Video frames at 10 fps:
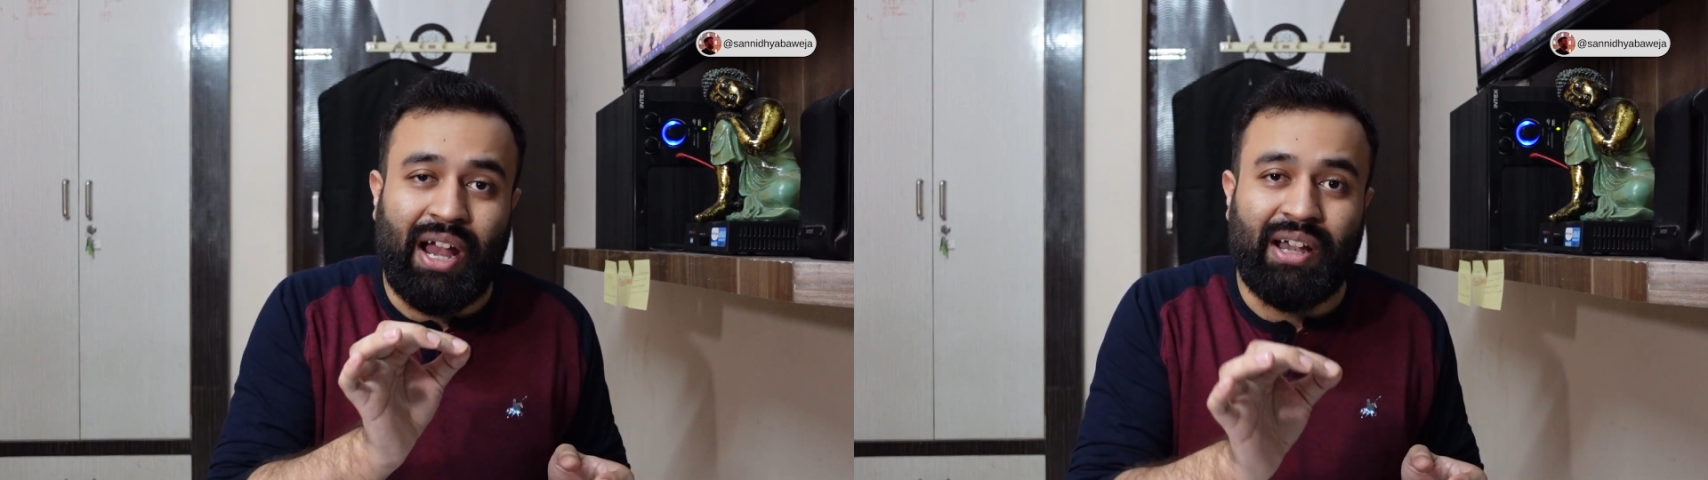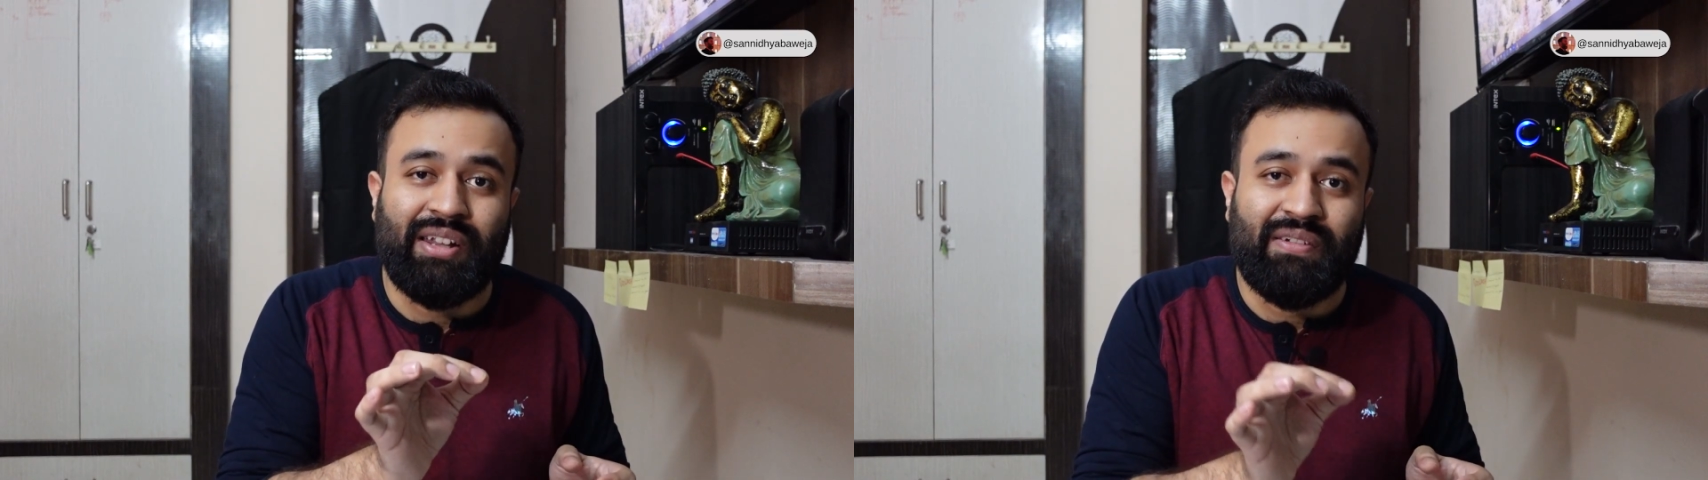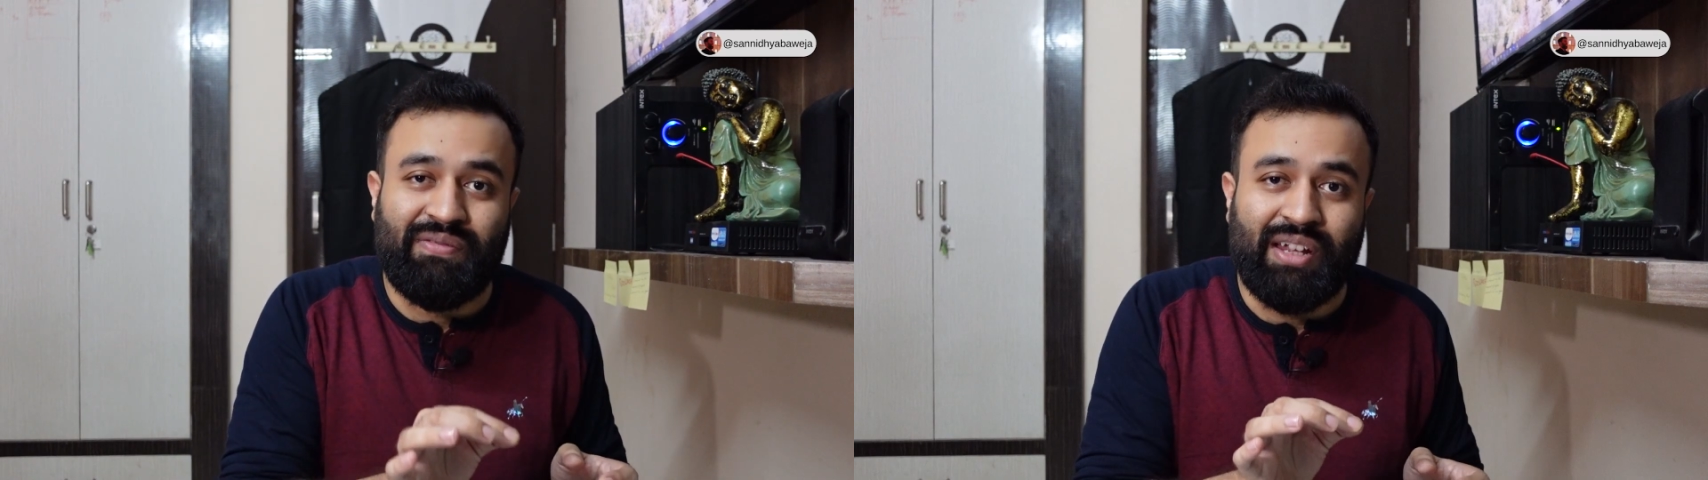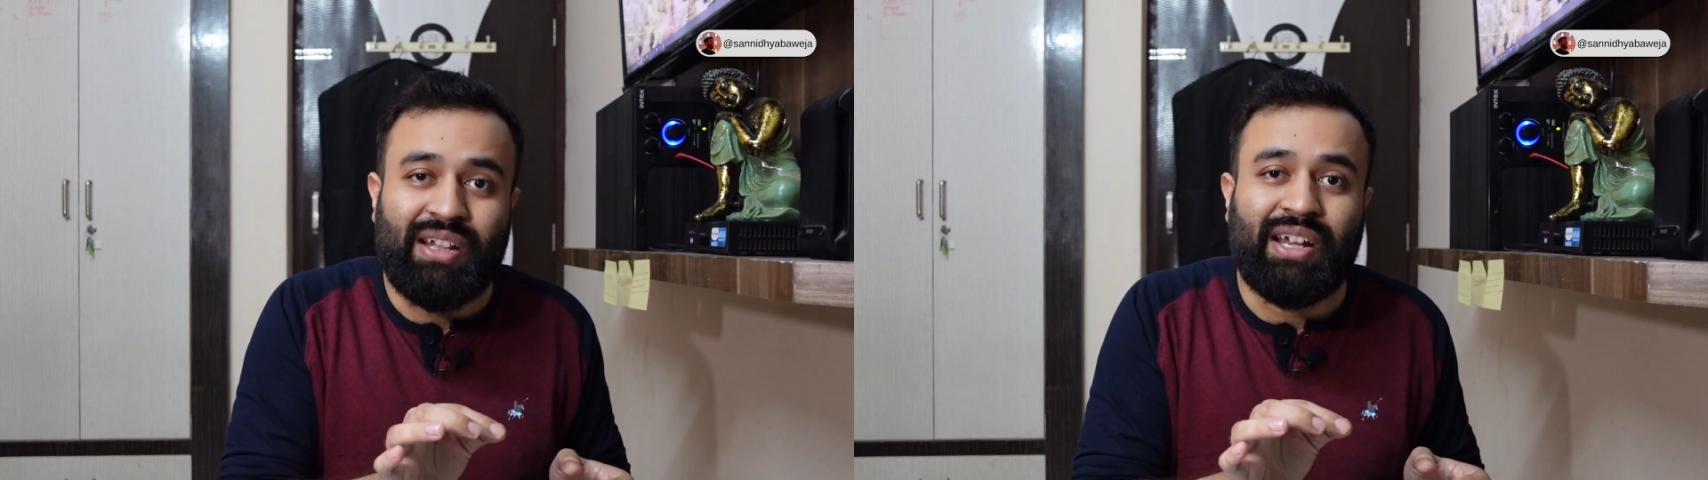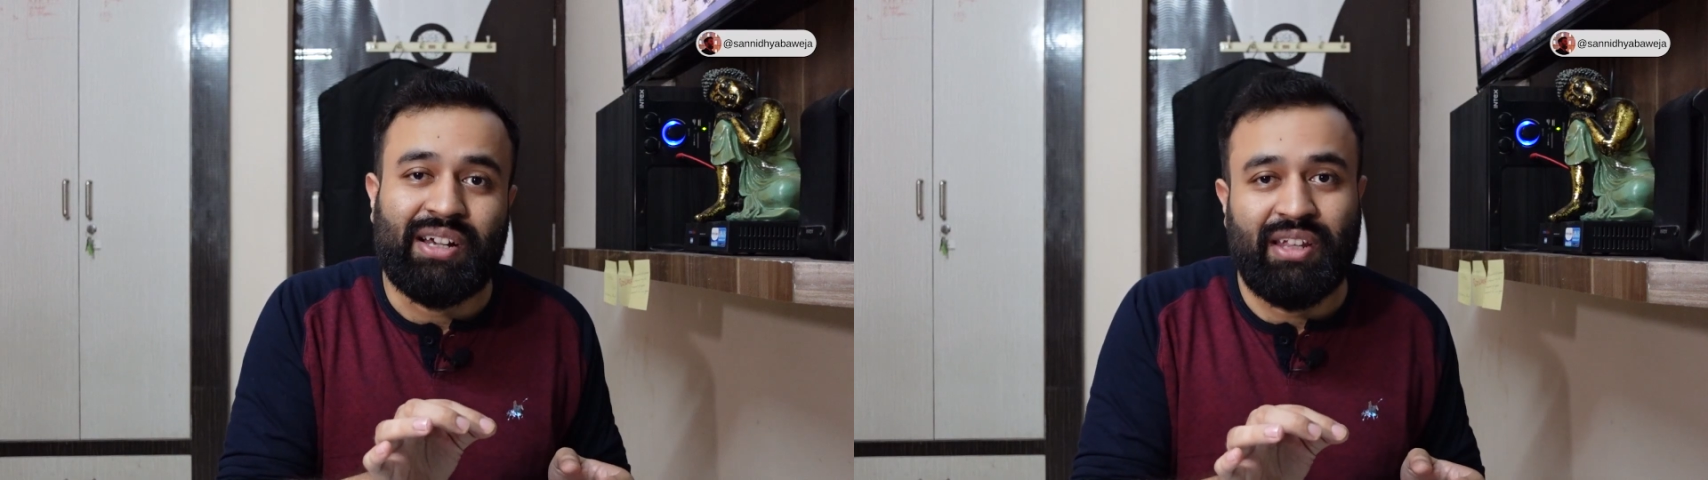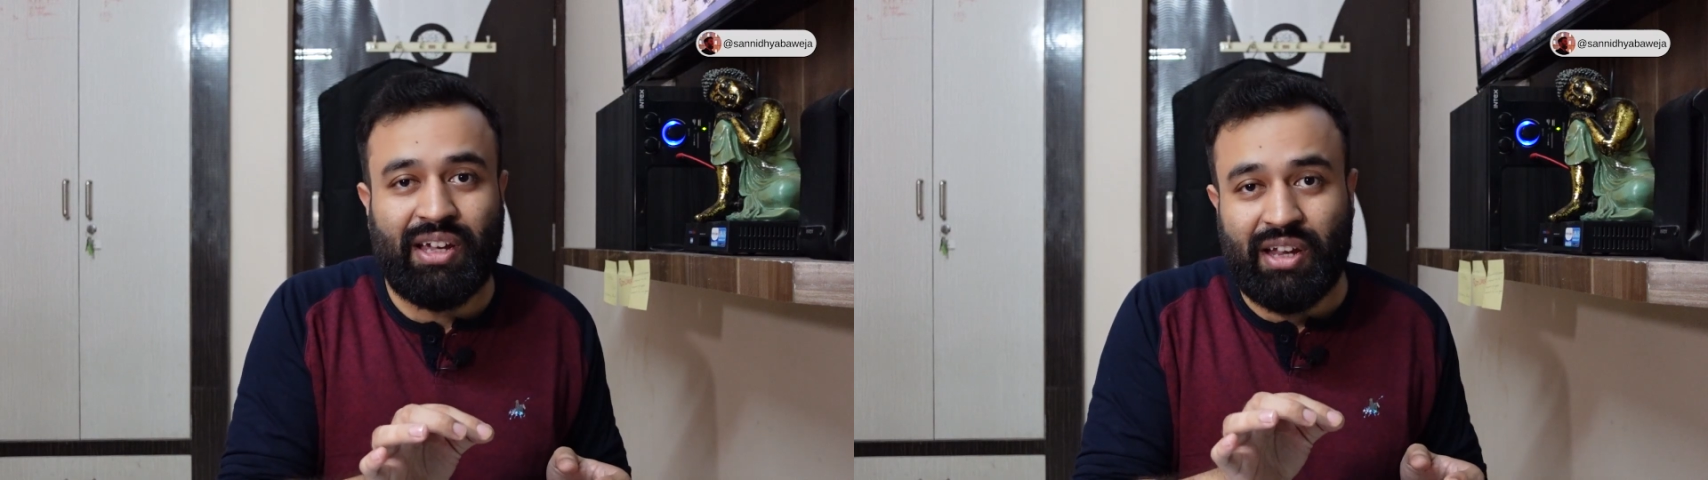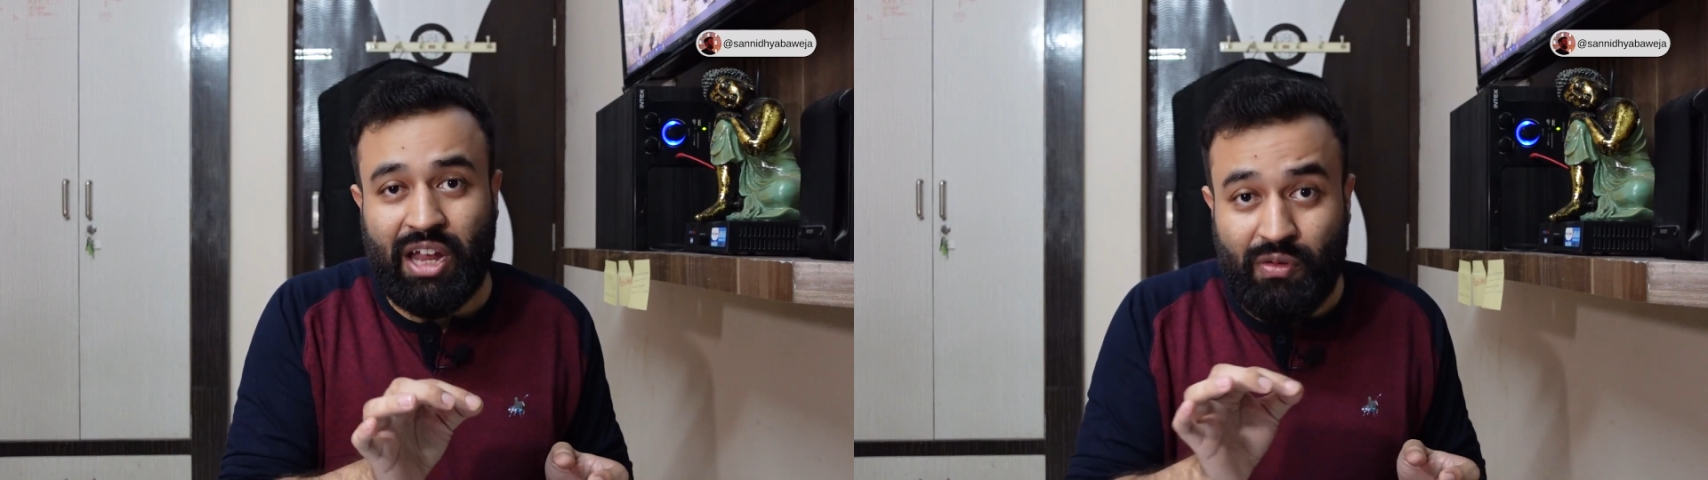and they feel that they are